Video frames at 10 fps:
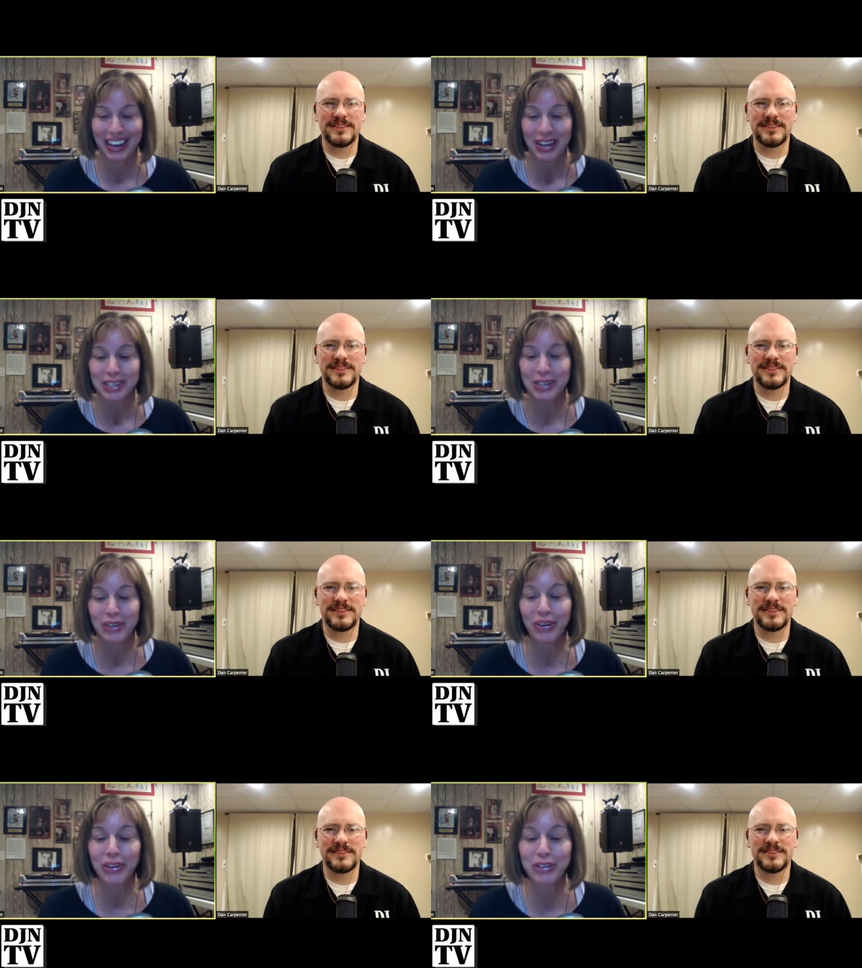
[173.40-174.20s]
Speaker 1: So they're going
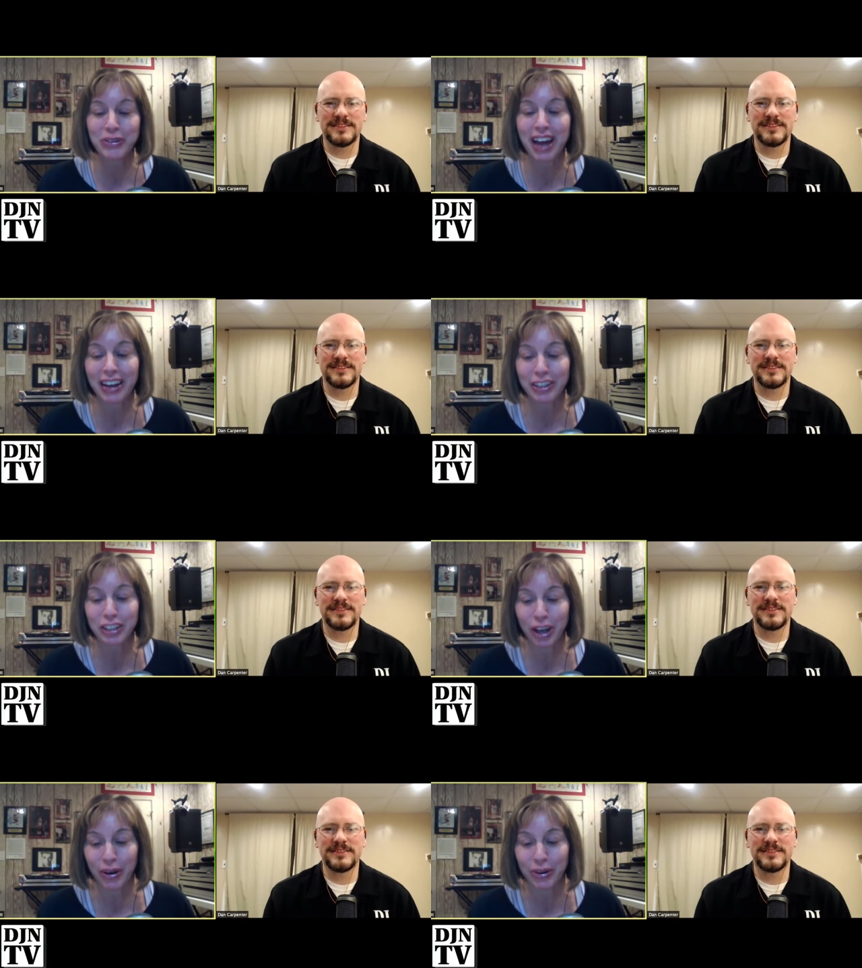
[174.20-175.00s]
to do nine
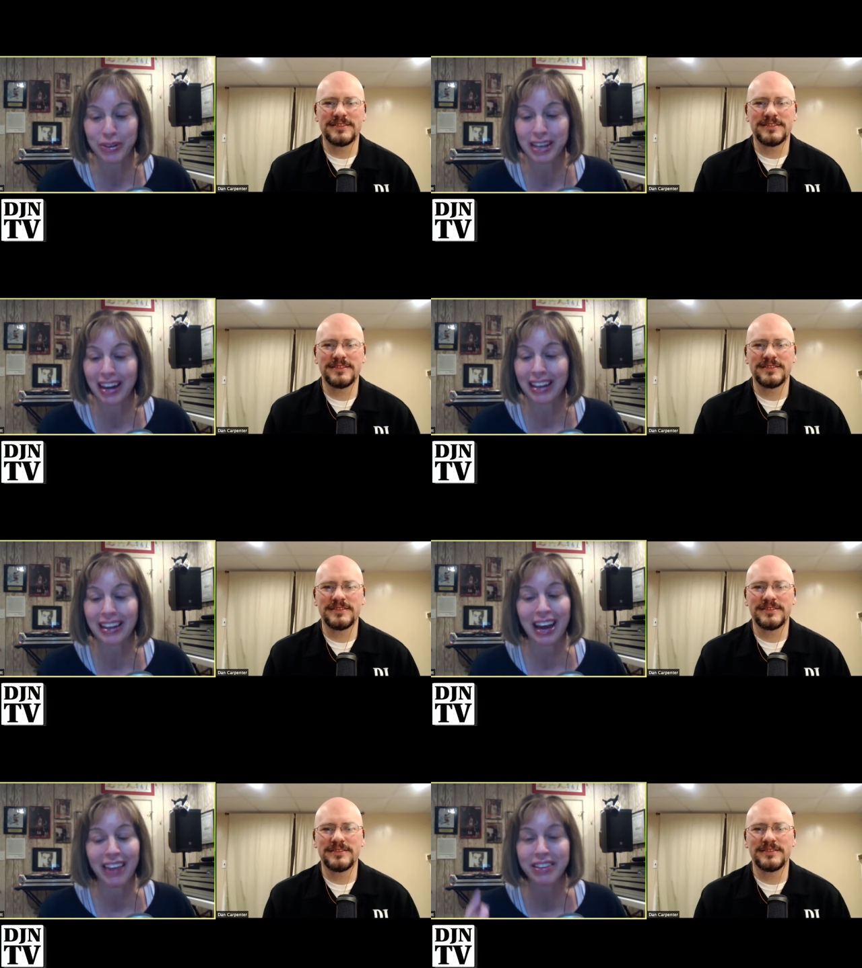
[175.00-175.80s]
shows. And again,
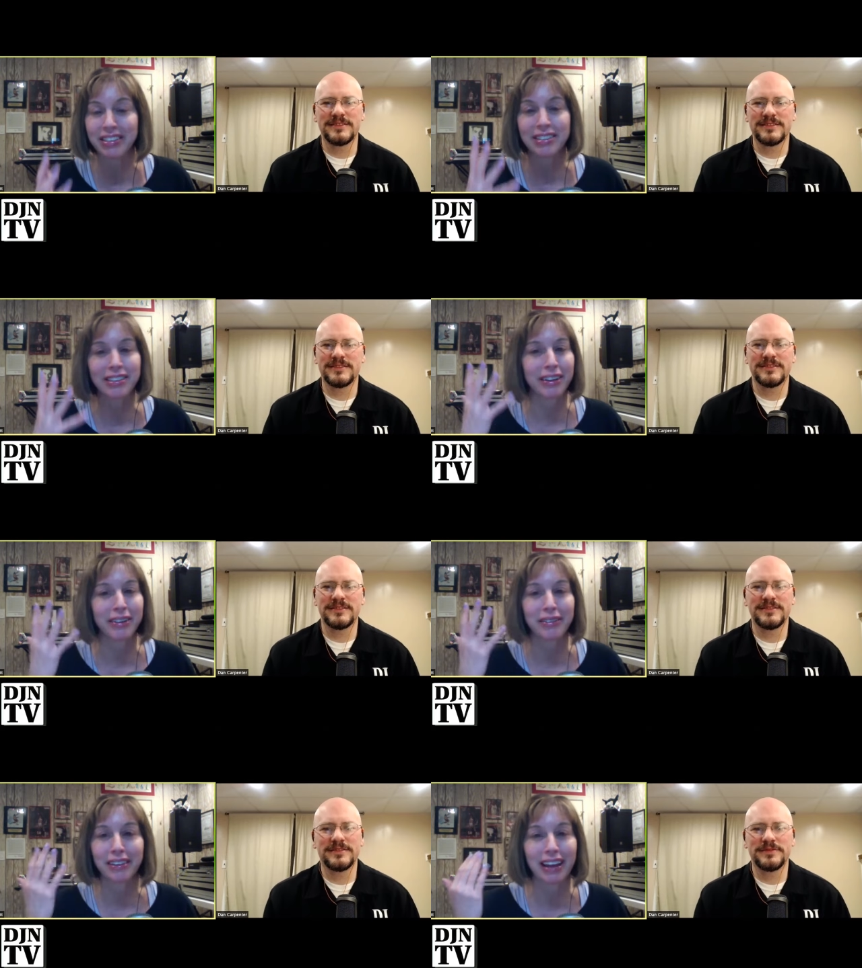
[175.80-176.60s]
this is going to,
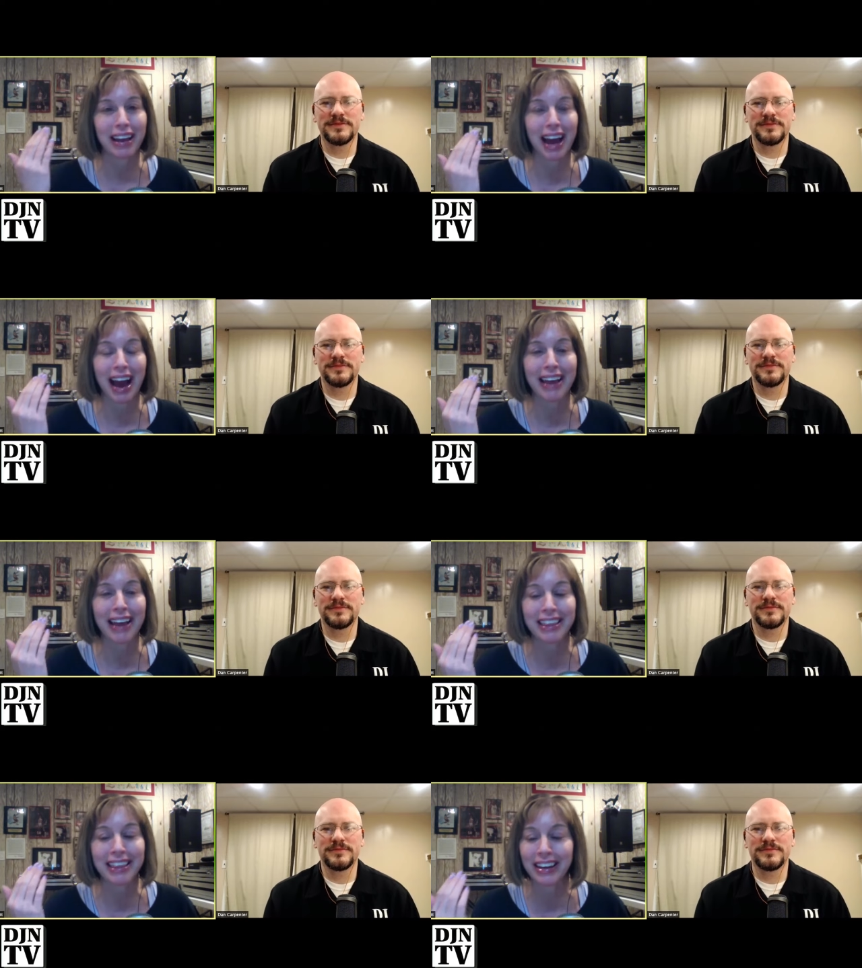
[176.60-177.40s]
I
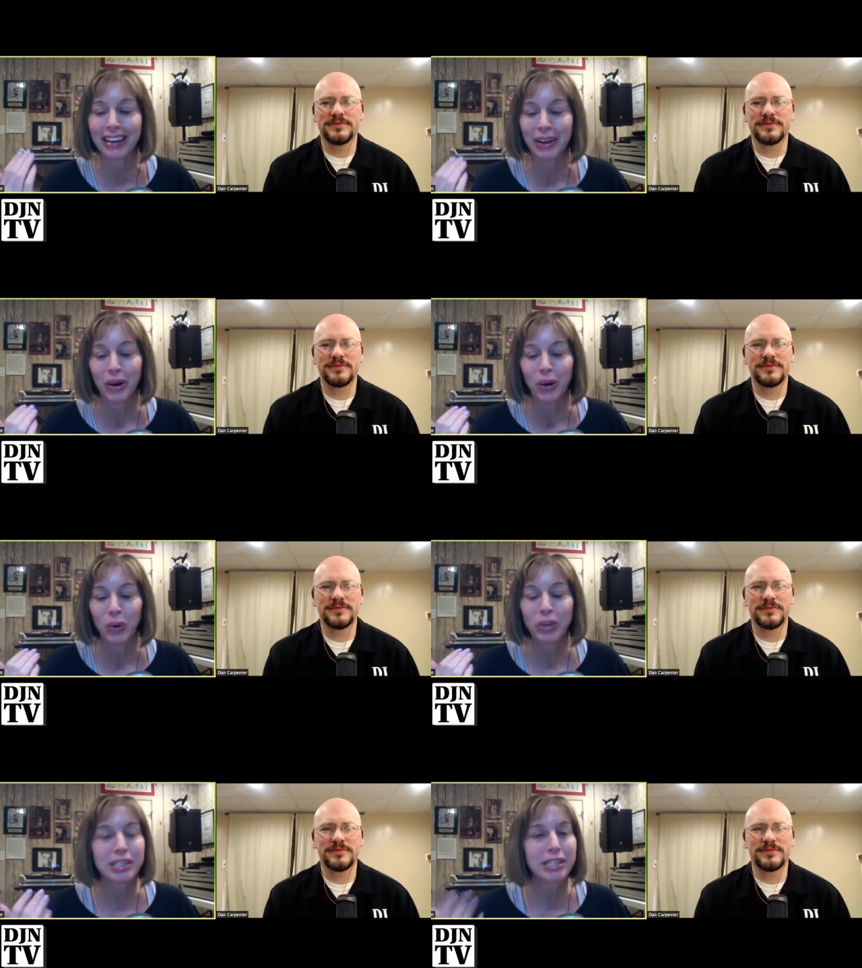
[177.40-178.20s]
think what
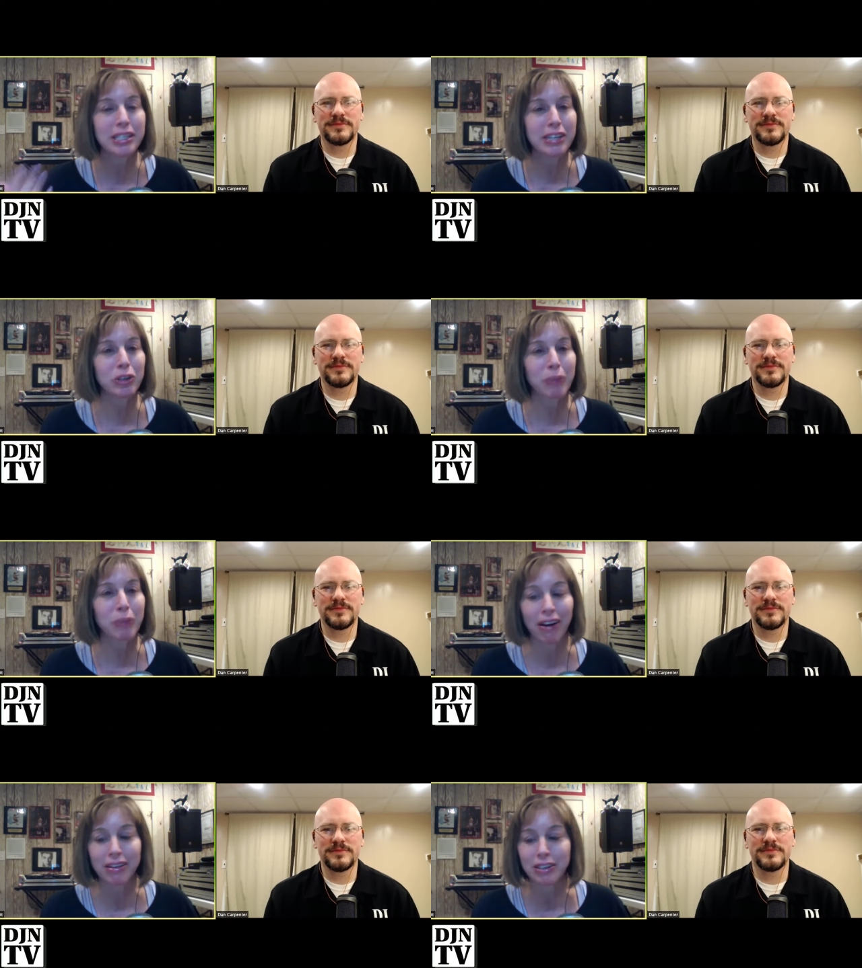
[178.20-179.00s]
Caesar's Palace
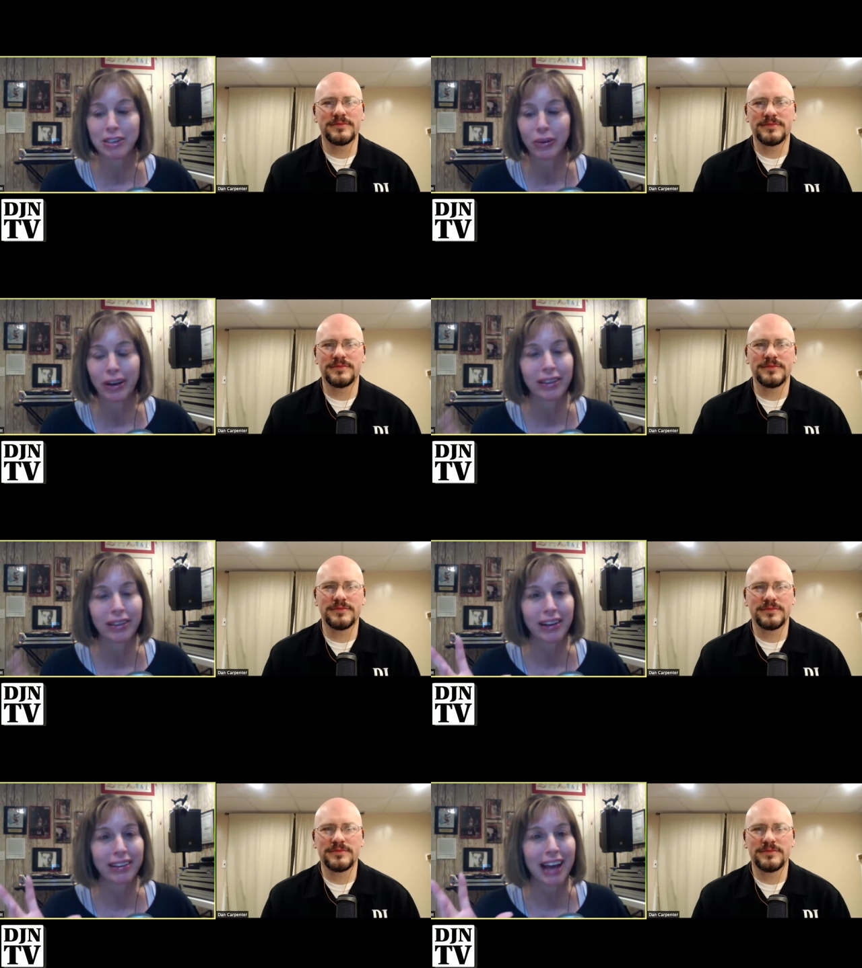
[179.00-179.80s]
is doing at that
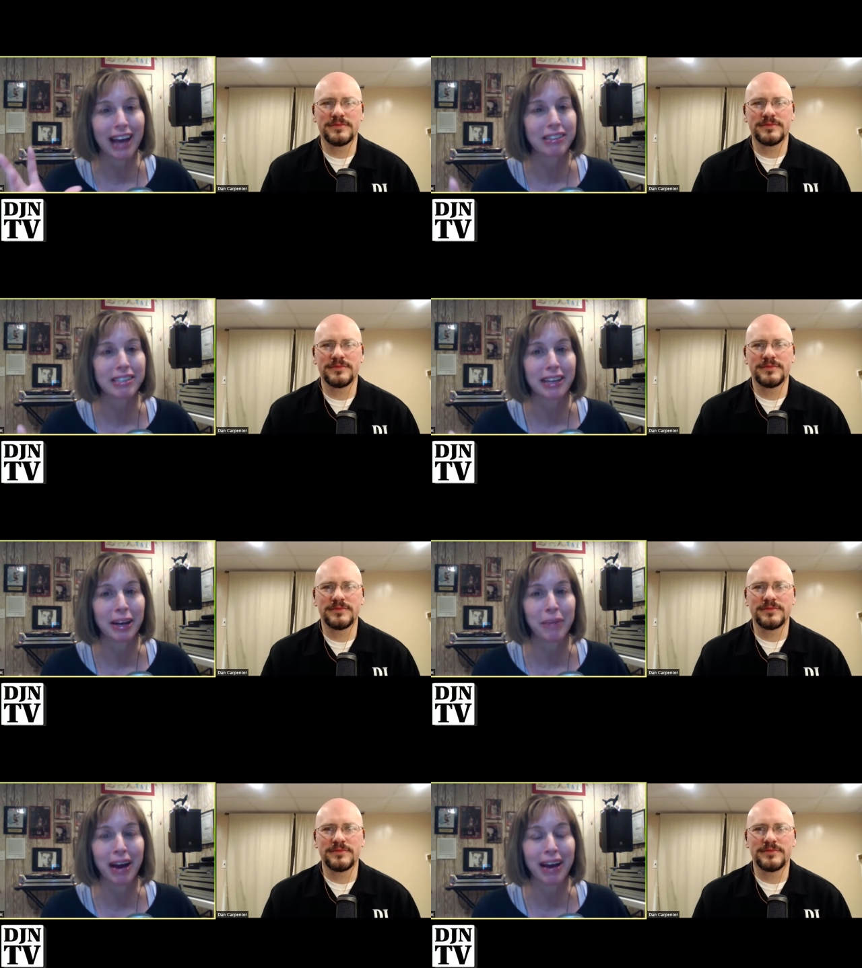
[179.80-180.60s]
Coliseum,
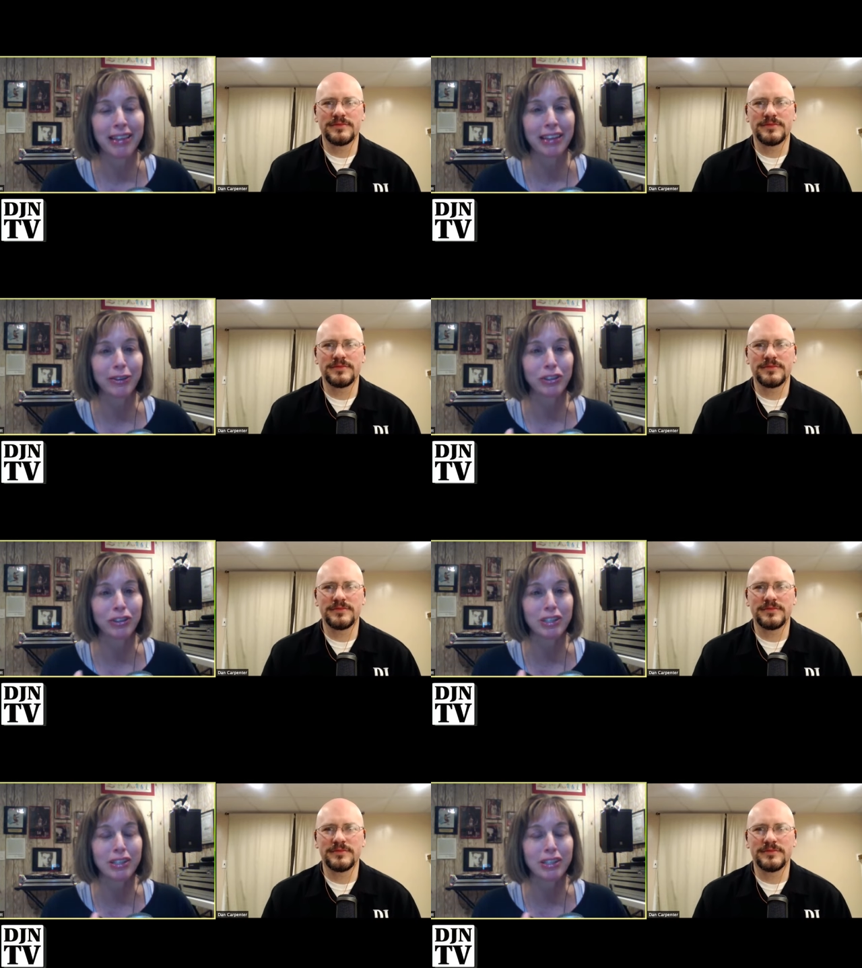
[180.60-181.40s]
I think they're just